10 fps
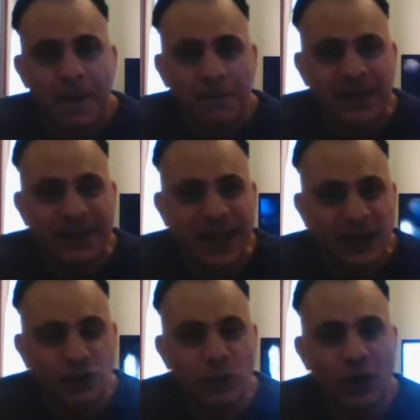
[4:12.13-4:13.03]
But the
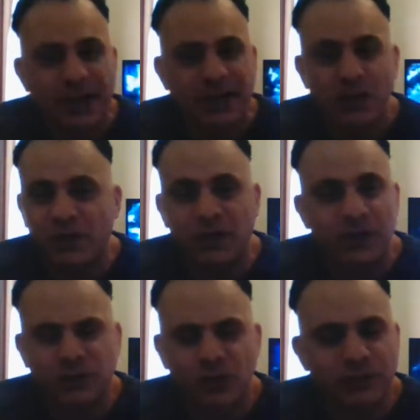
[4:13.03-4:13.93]
actual idea of
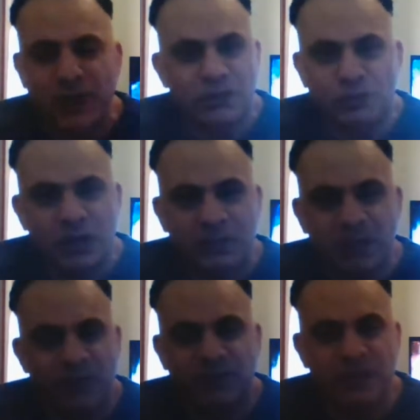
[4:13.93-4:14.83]
Superman's
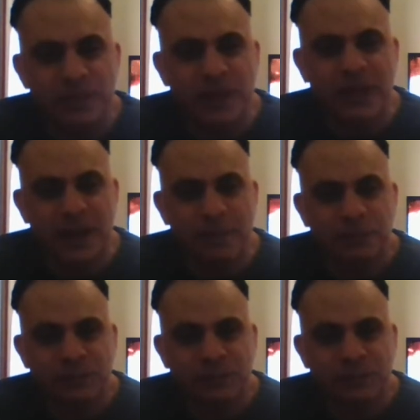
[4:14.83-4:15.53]
rebirth, for me,